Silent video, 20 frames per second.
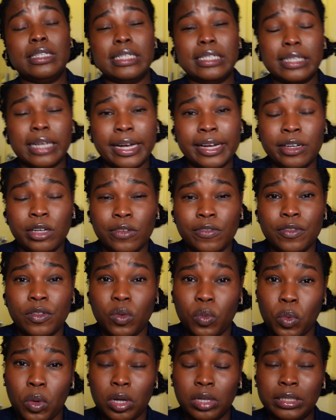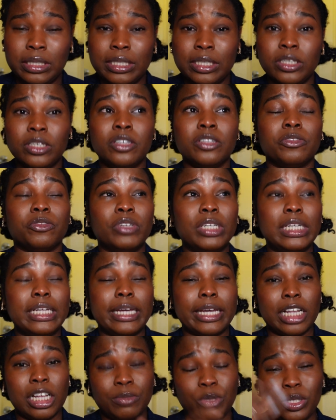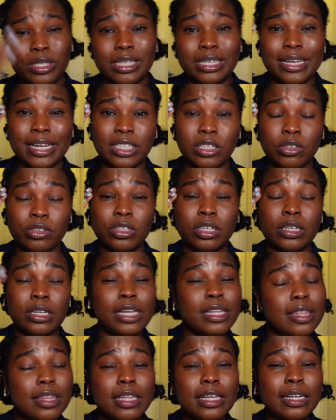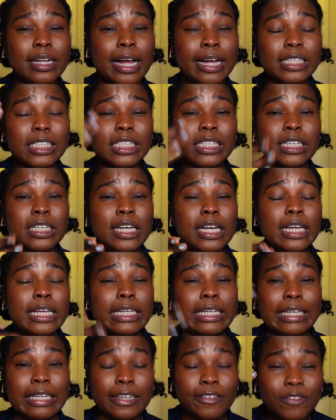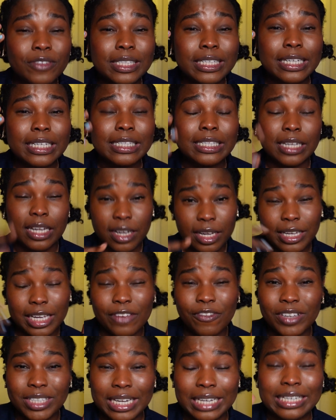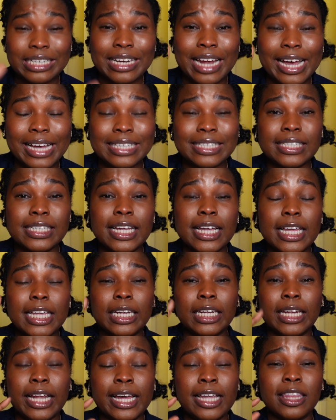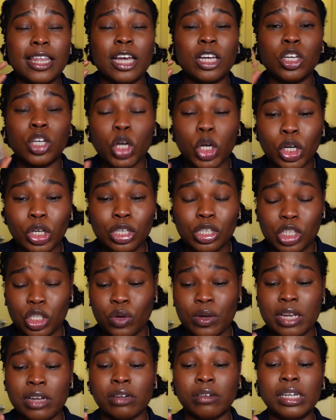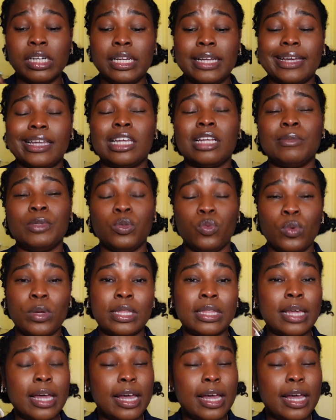design of the wand really helps you to get underneath the lash, lift it, give it a nice length and curl, so it really helped with